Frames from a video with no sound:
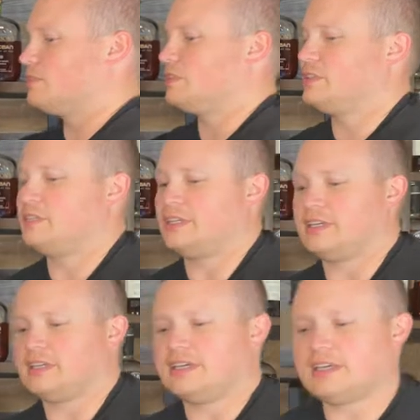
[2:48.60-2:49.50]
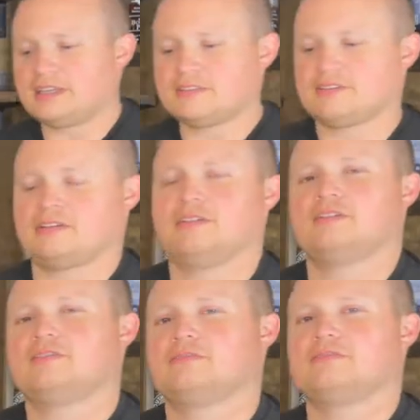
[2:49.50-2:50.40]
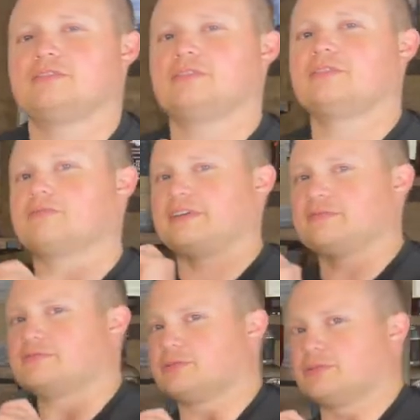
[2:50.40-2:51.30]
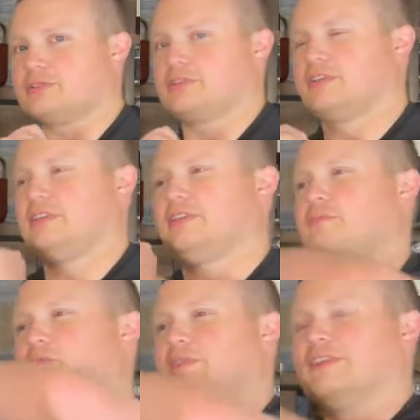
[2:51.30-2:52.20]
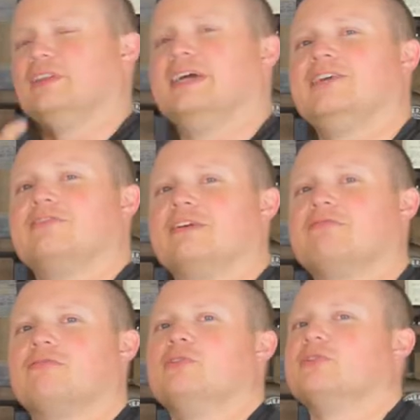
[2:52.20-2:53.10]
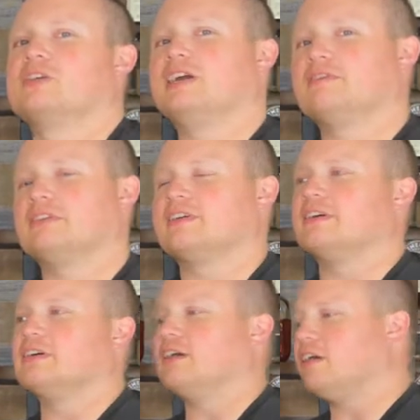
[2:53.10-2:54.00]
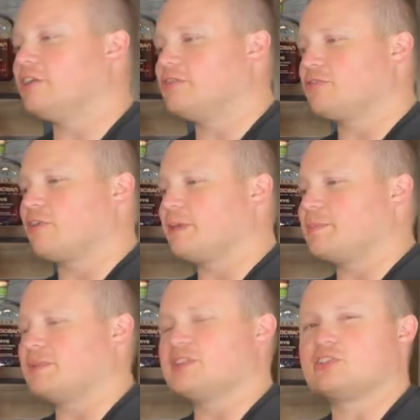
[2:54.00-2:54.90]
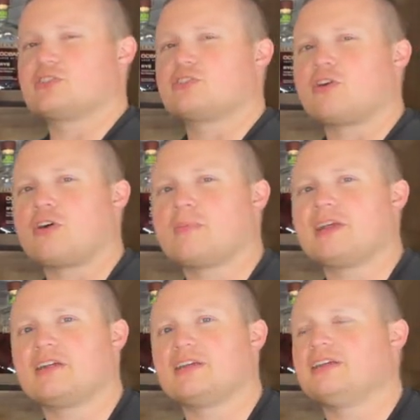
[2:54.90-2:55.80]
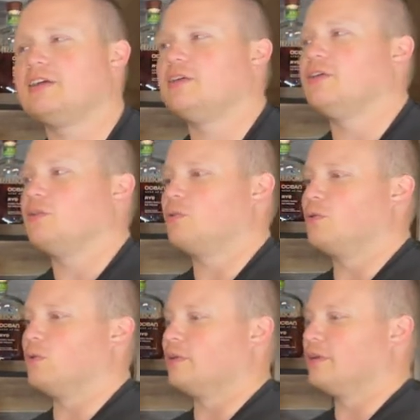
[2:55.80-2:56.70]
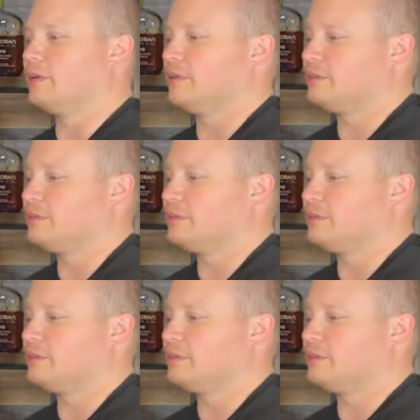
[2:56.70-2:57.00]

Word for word: just a hint of the red fruits. I think they're more of a light red fruits, kind of like a unripened strawberry or